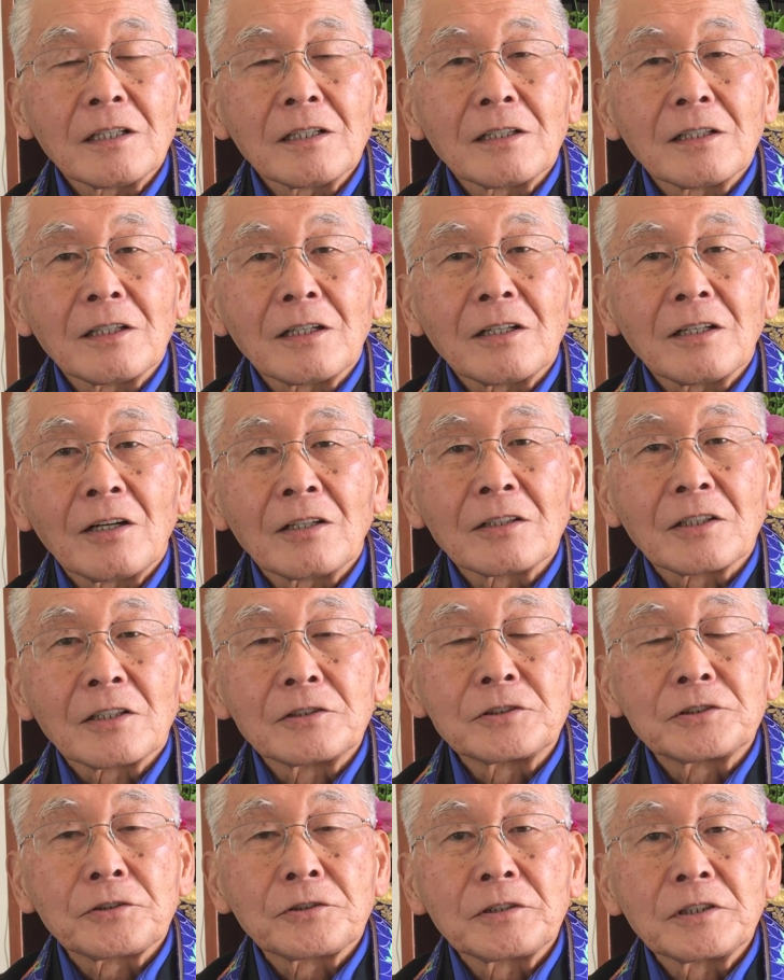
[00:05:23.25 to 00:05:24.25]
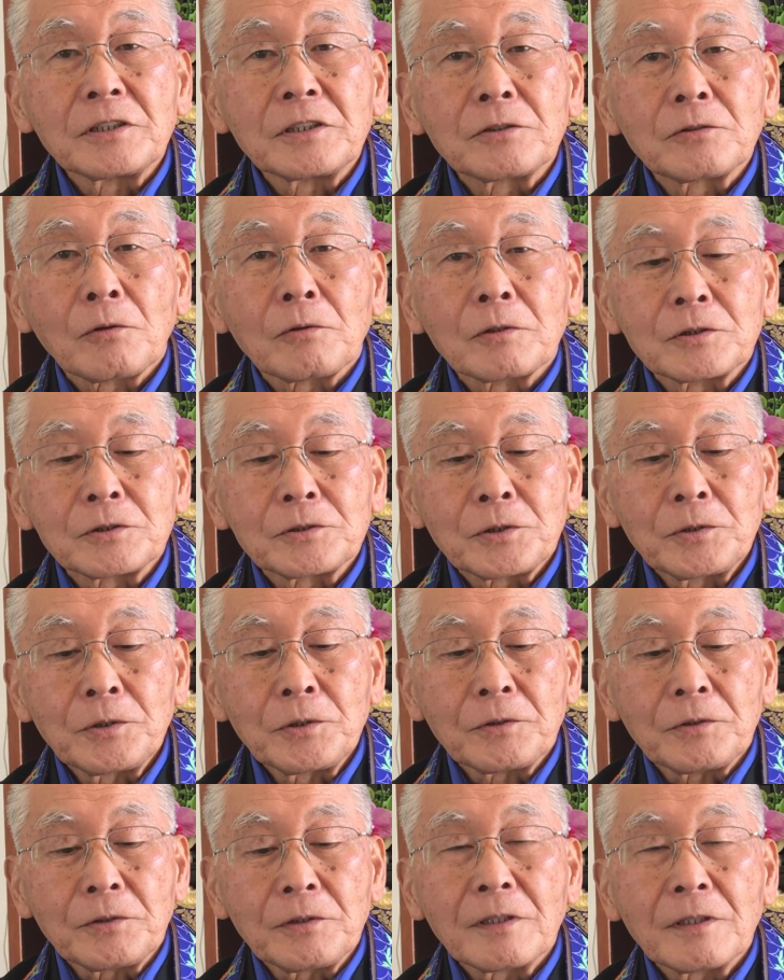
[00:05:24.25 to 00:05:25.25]
uh, on our journey toward
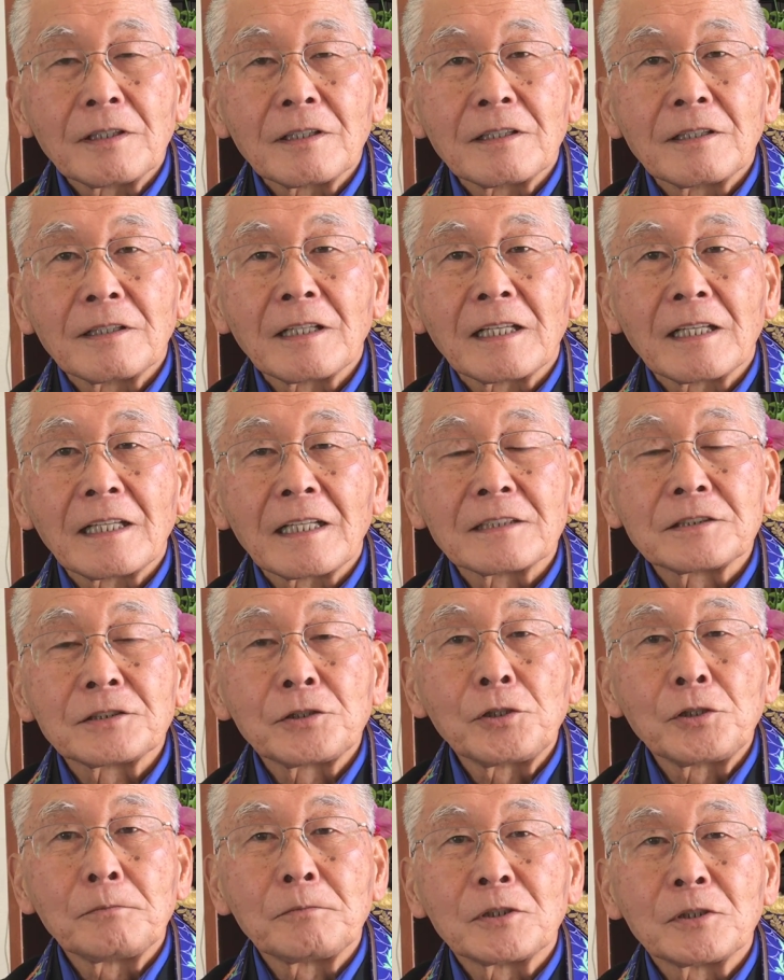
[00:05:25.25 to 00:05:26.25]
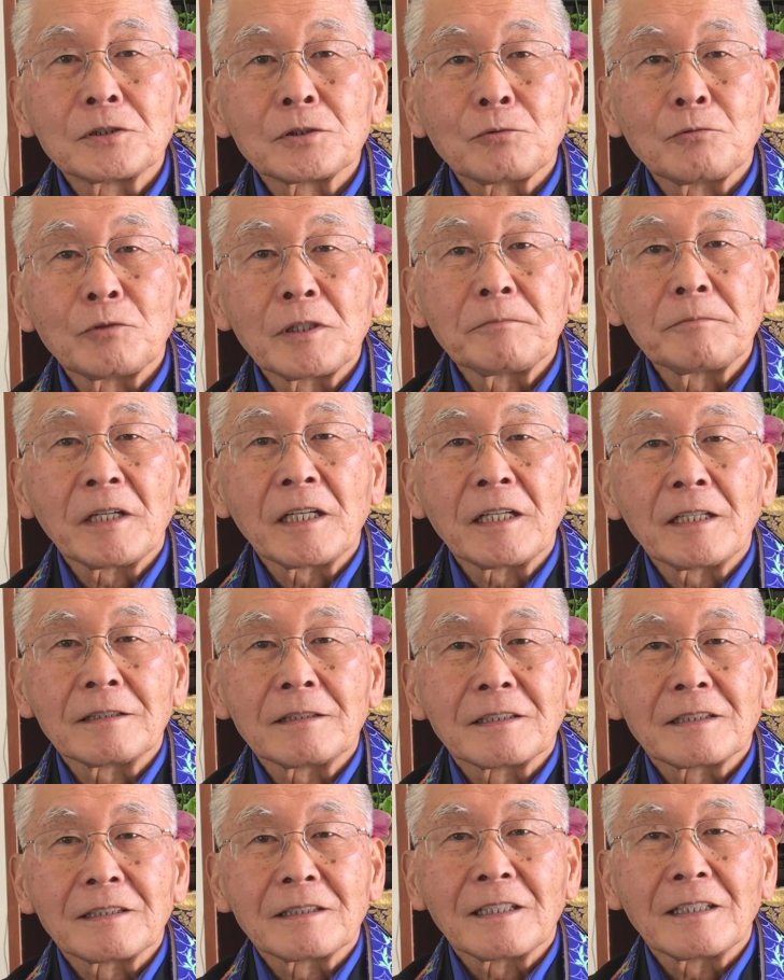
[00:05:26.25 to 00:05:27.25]
truth, that as humans we
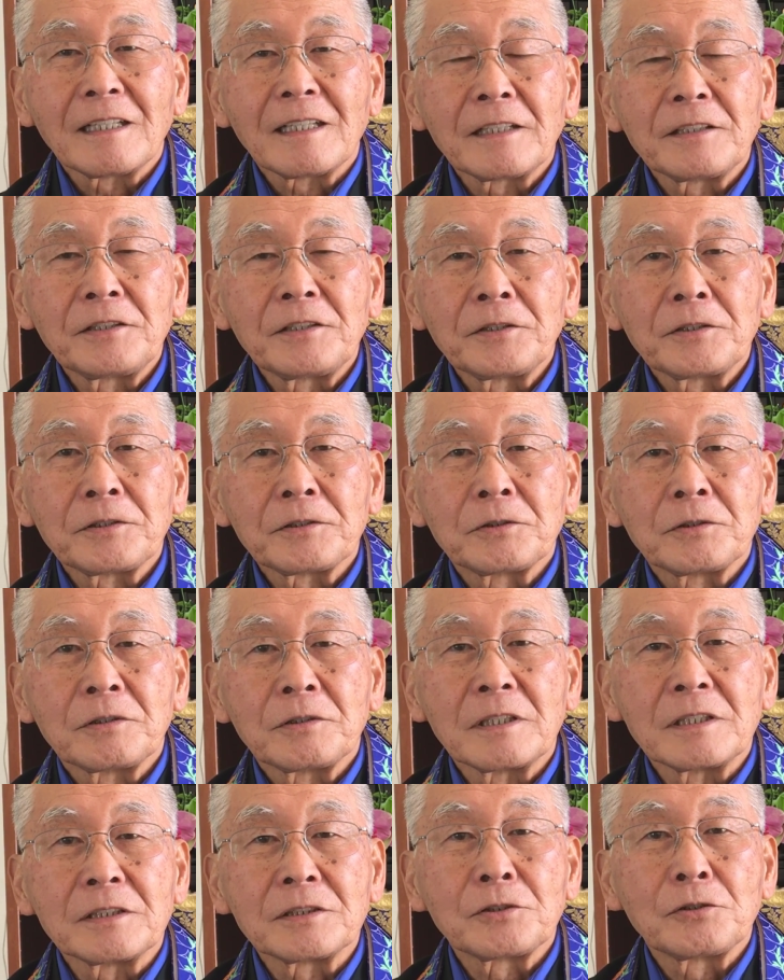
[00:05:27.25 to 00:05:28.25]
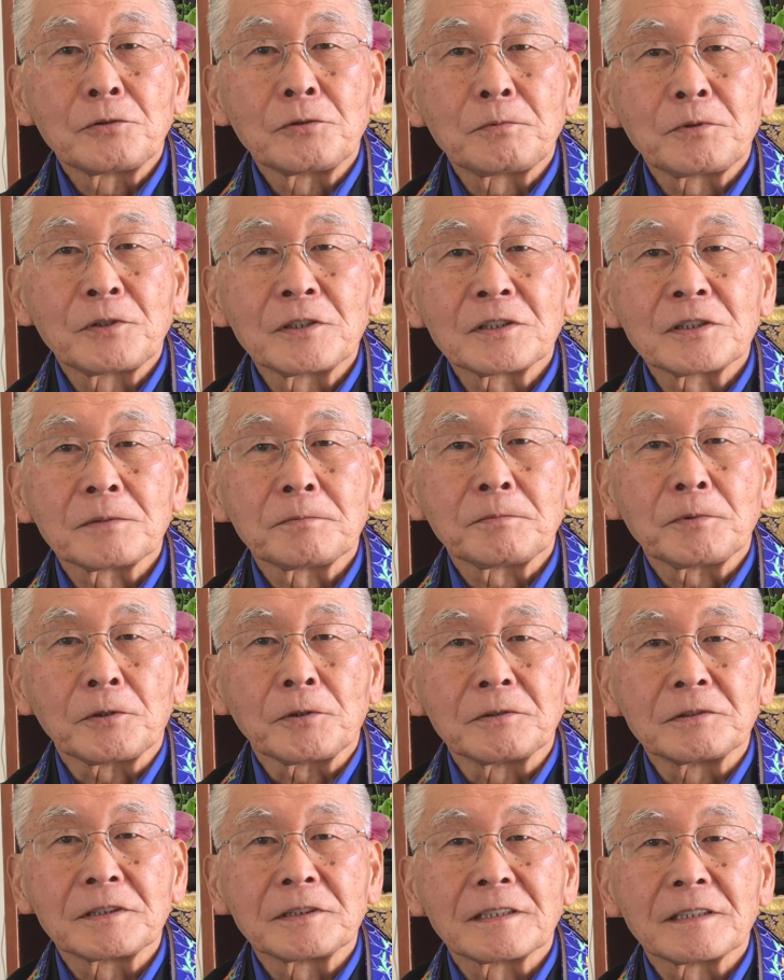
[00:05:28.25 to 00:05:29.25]
might uh, adhere to these two
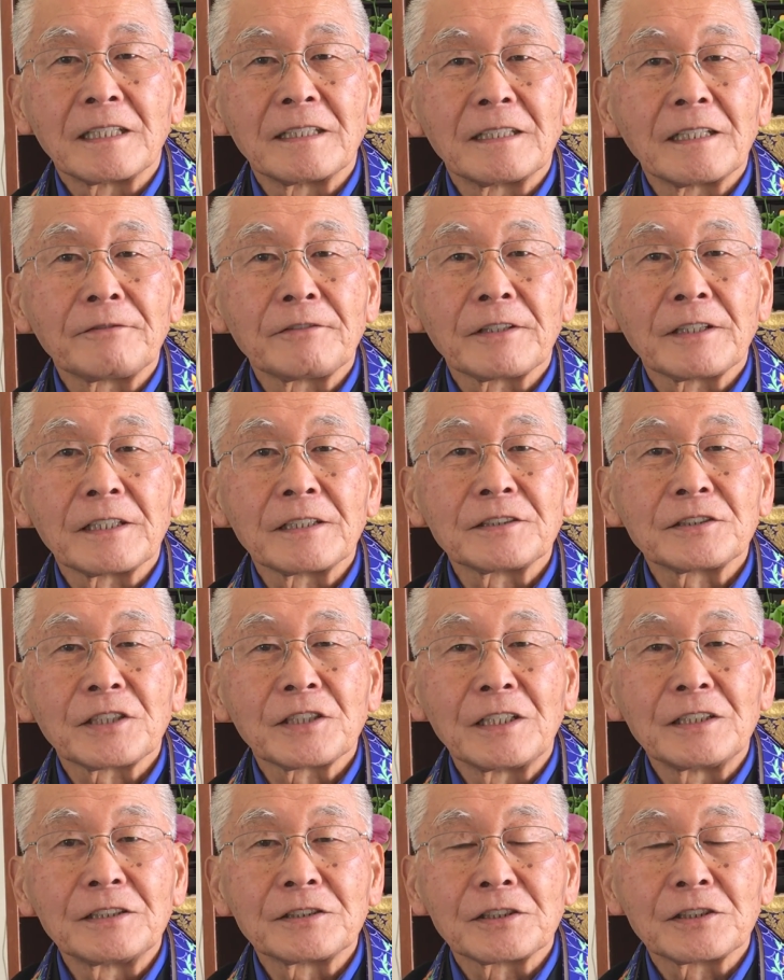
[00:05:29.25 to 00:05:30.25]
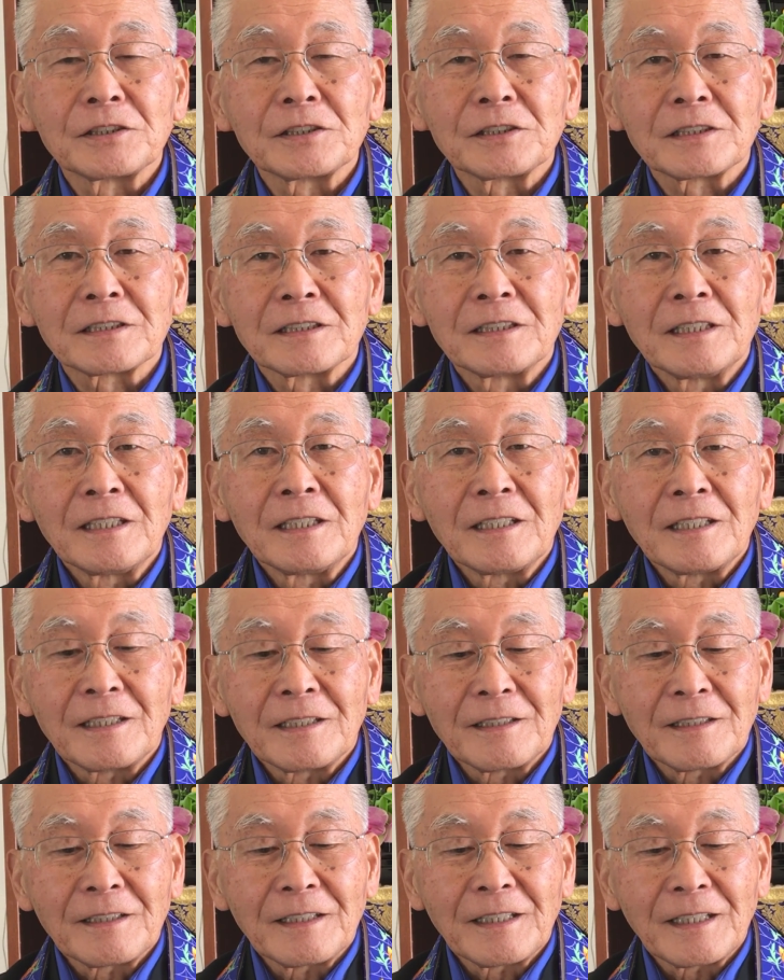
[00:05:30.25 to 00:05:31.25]
principles, that everything changes
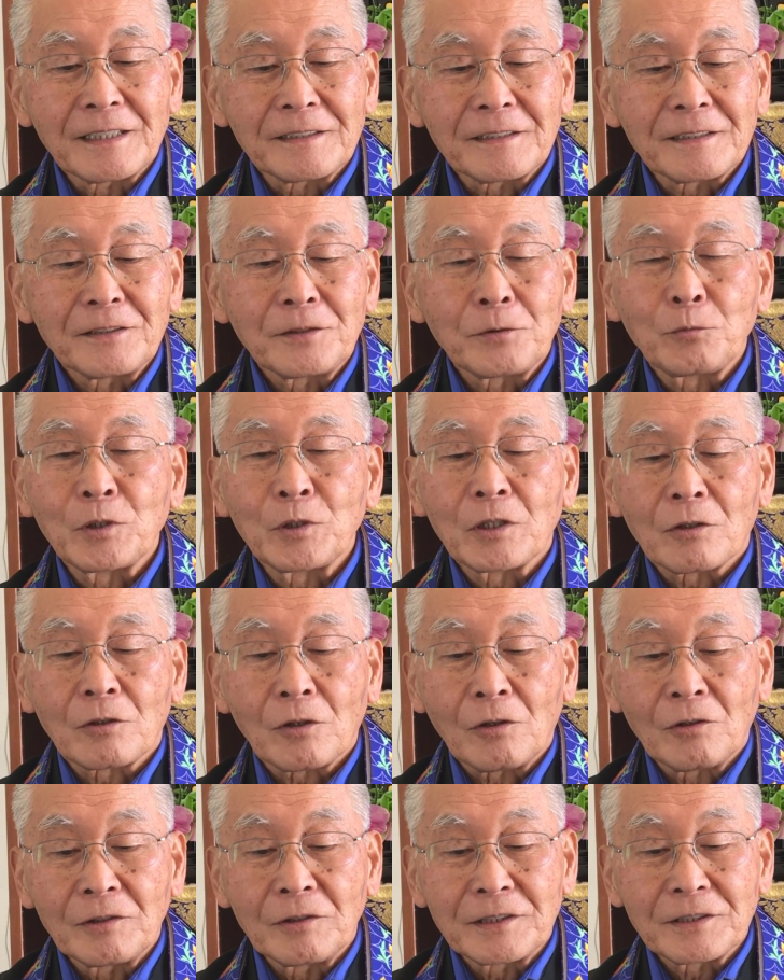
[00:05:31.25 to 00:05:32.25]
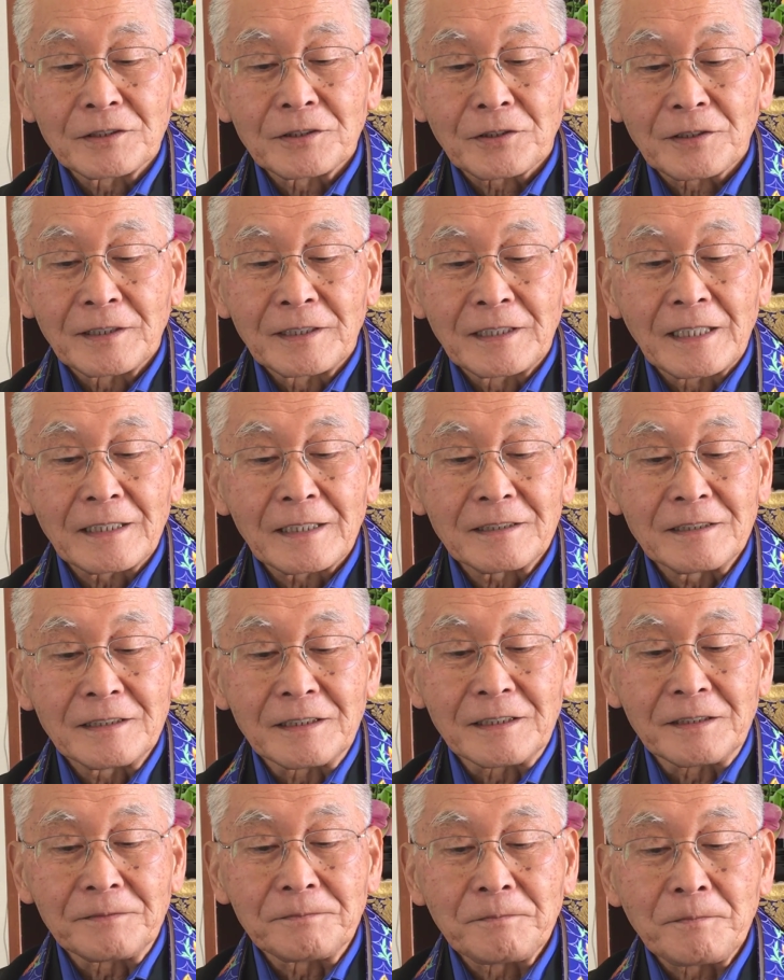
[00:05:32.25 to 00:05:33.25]
and that we are all
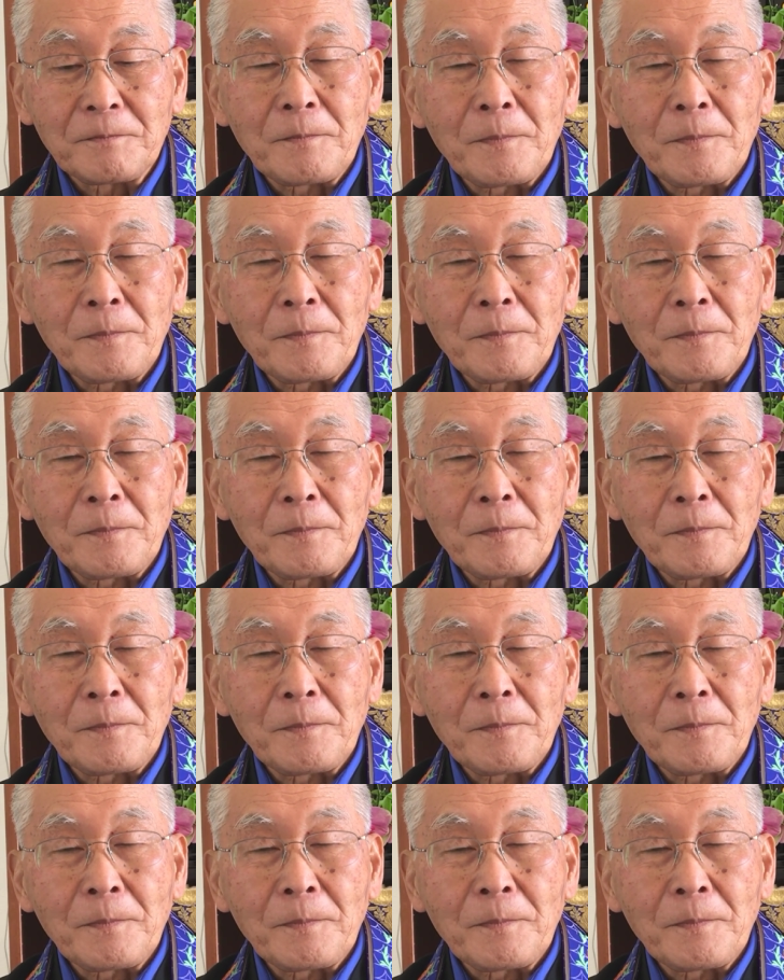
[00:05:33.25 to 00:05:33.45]
interconnected.